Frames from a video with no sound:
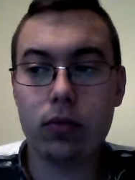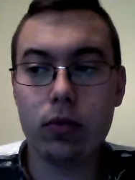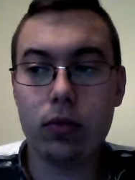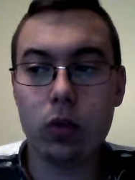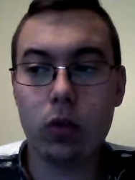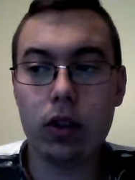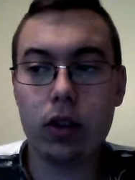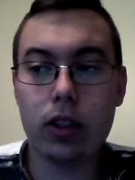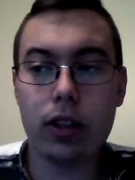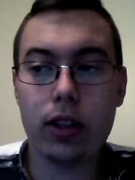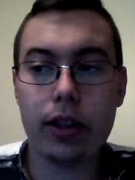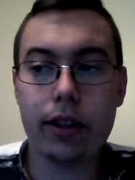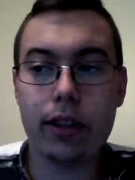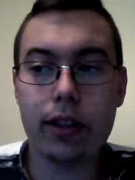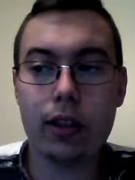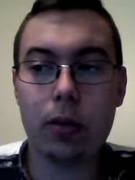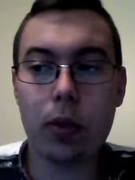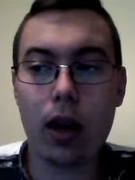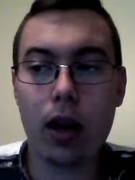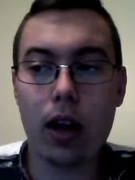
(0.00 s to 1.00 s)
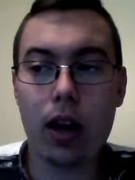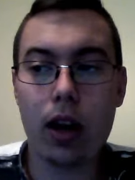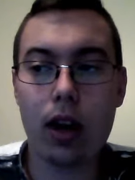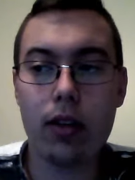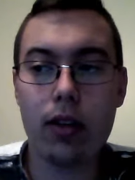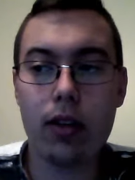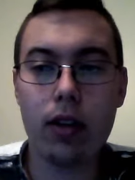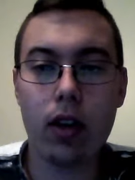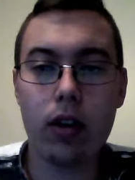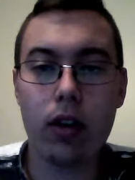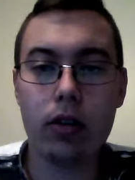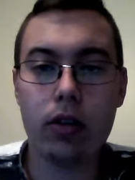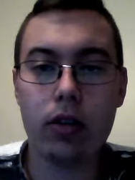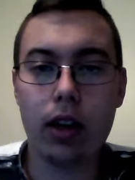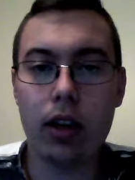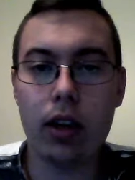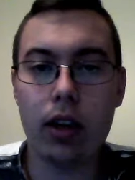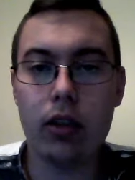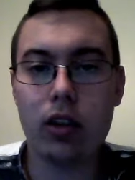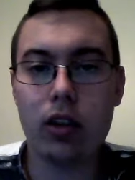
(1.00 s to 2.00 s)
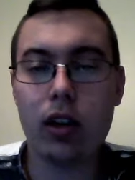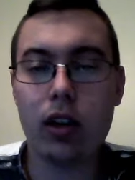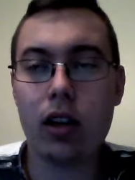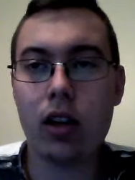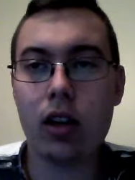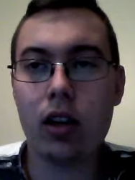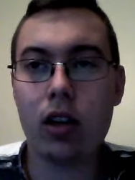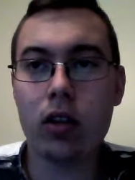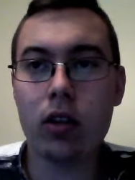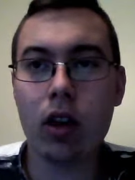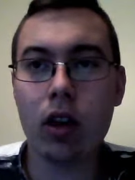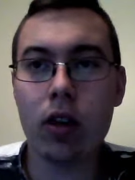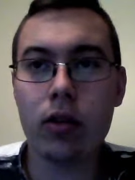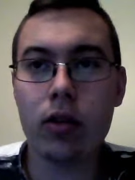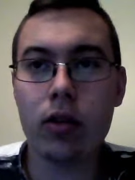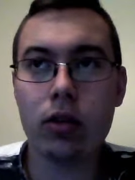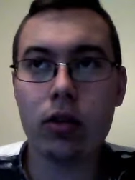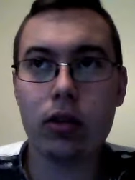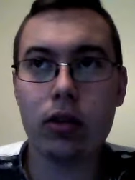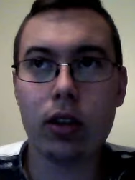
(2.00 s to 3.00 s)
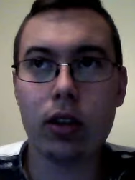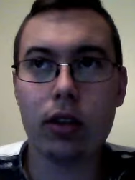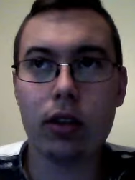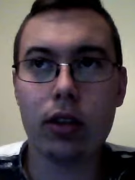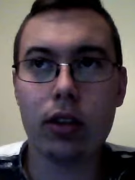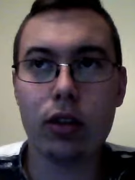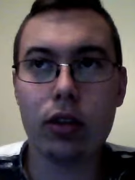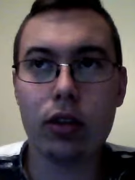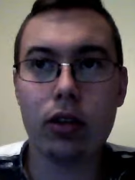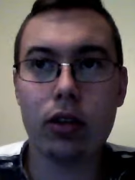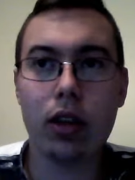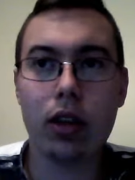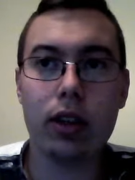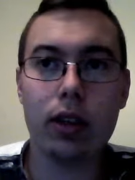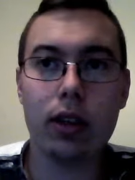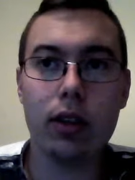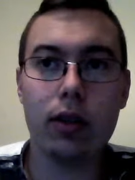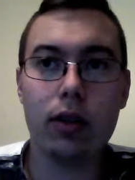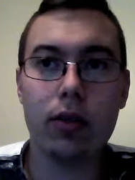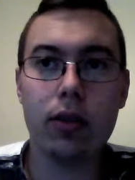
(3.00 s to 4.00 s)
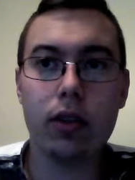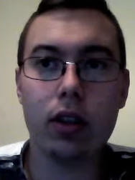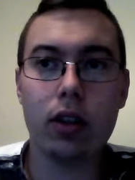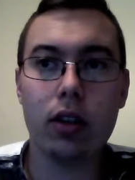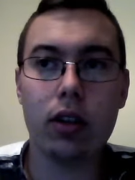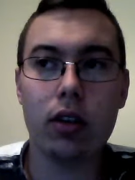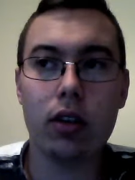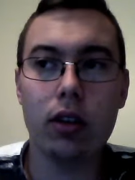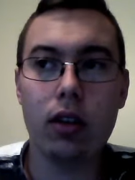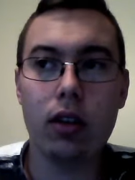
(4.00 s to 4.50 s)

one's like a spy, the other's an engineer, the other's like destructive, and the